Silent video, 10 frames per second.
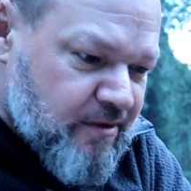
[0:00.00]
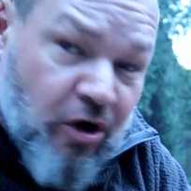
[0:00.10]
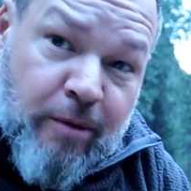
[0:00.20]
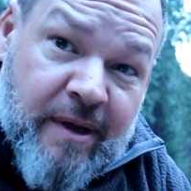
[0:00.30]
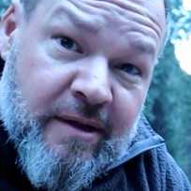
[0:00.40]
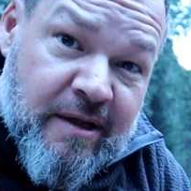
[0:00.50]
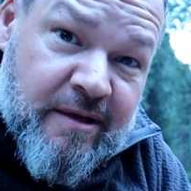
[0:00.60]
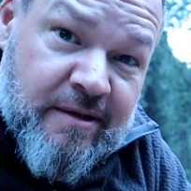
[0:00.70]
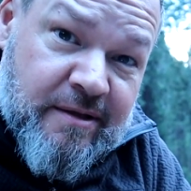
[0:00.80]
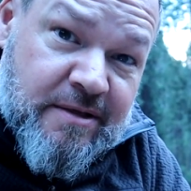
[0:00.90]

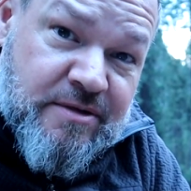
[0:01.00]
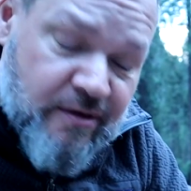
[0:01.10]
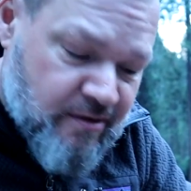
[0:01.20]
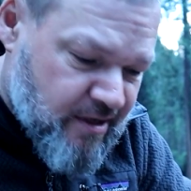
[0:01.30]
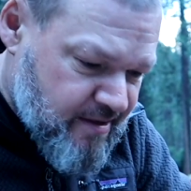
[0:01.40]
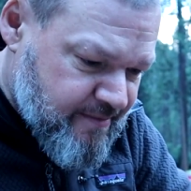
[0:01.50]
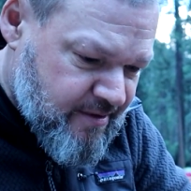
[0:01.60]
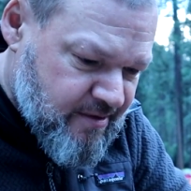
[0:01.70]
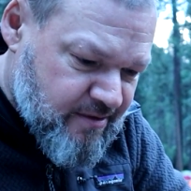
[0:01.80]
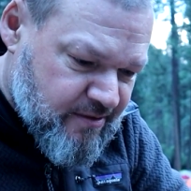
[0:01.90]
Carmela is her name,
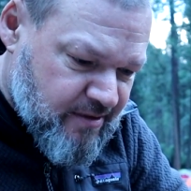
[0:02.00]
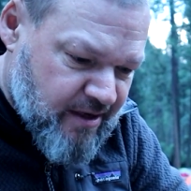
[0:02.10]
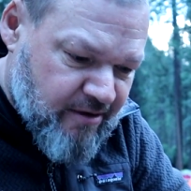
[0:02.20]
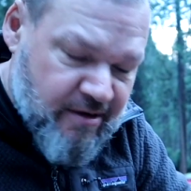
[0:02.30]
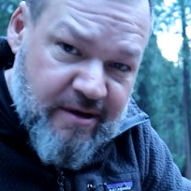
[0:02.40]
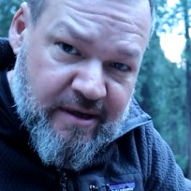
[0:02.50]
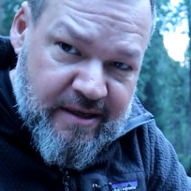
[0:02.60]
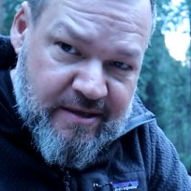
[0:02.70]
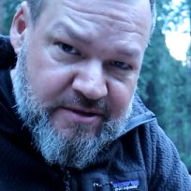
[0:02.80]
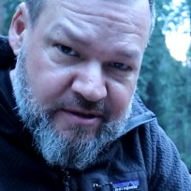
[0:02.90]
and Eric, I
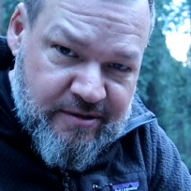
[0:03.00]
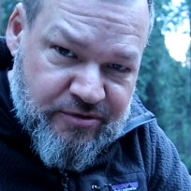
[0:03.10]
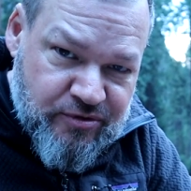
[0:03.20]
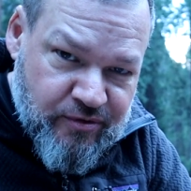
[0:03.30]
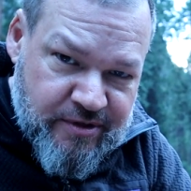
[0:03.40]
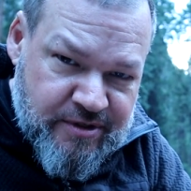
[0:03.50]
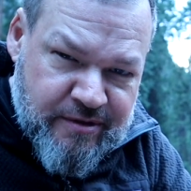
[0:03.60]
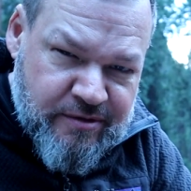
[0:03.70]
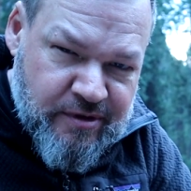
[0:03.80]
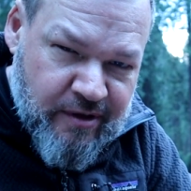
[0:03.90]
guess, and there's Joyce,
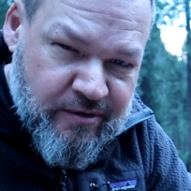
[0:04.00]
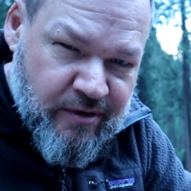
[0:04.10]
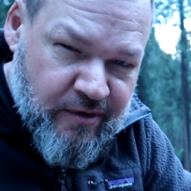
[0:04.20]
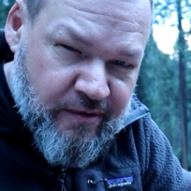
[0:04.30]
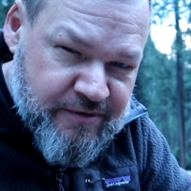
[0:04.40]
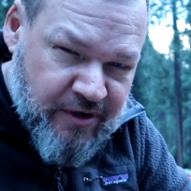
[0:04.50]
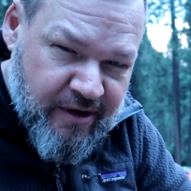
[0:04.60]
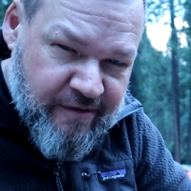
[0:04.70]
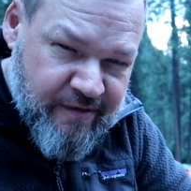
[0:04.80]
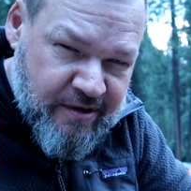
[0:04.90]
and there's another girl.
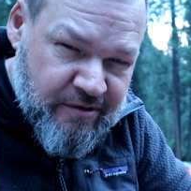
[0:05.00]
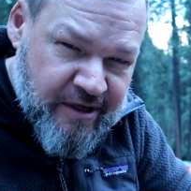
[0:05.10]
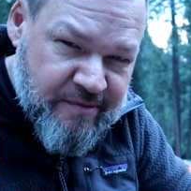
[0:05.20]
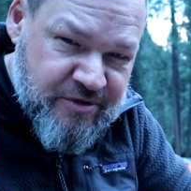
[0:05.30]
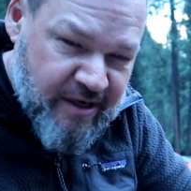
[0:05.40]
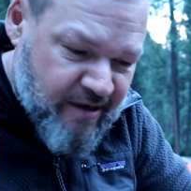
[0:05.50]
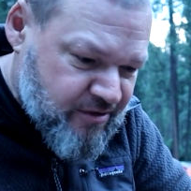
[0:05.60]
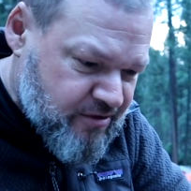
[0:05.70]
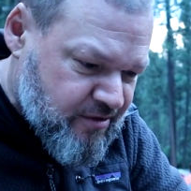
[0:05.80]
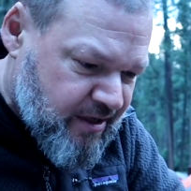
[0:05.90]
Sorry, I forget your name. Shout
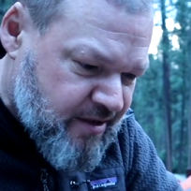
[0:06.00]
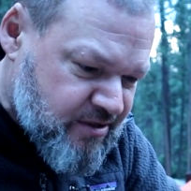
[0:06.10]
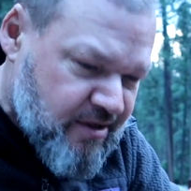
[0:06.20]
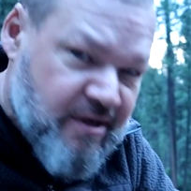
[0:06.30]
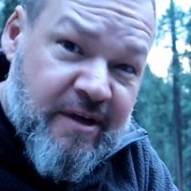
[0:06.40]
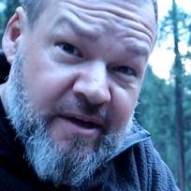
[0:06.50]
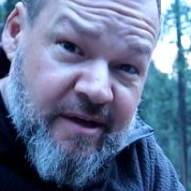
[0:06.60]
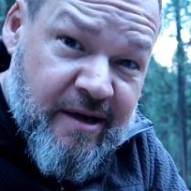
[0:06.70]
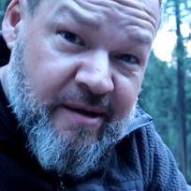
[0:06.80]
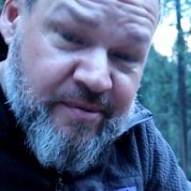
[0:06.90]
out to you guys.
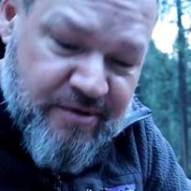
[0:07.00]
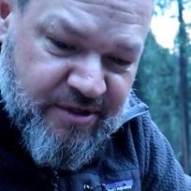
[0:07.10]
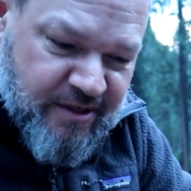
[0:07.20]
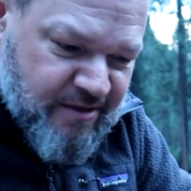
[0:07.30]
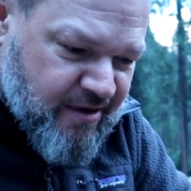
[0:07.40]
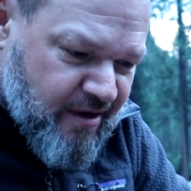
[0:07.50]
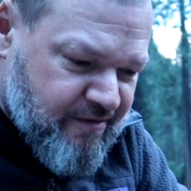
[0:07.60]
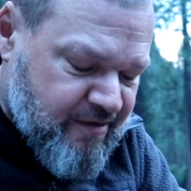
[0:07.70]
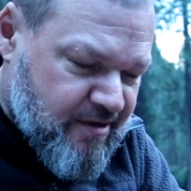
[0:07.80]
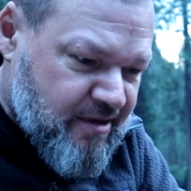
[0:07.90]
I appreciate the
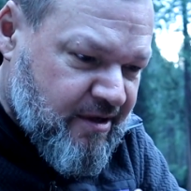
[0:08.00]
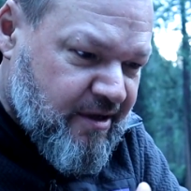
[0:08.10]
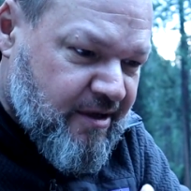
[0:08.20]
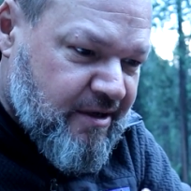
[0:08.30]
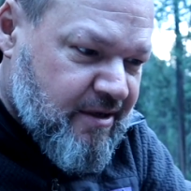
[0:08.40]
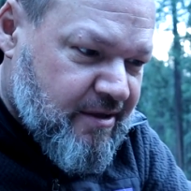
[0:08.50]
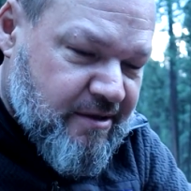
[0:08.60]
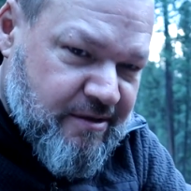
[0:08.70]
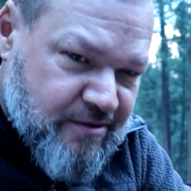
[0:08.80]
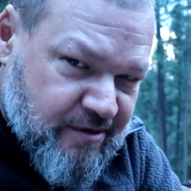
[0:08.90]
coffee.
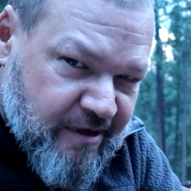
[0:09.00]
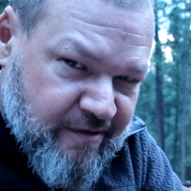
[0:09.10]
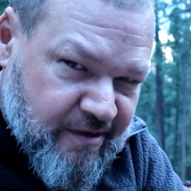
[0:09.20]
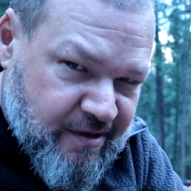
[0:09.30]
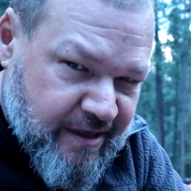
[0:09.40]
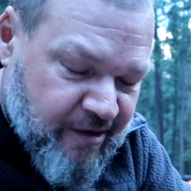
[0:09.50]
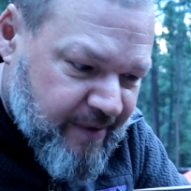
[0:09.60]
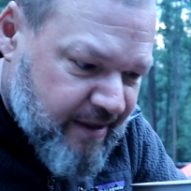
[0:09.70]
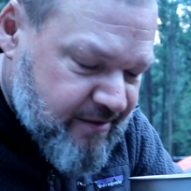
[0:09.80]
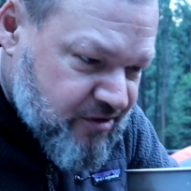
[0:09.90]
So definitely
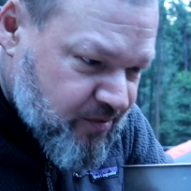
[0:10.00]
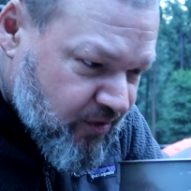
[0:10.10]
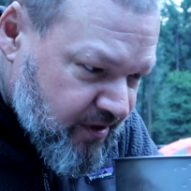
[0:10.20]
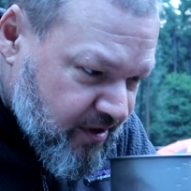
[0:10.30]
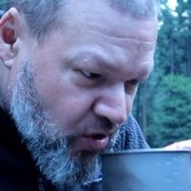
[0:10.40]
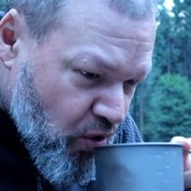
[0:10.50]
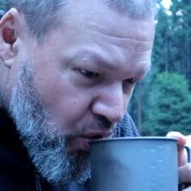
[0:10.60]
help out this morning.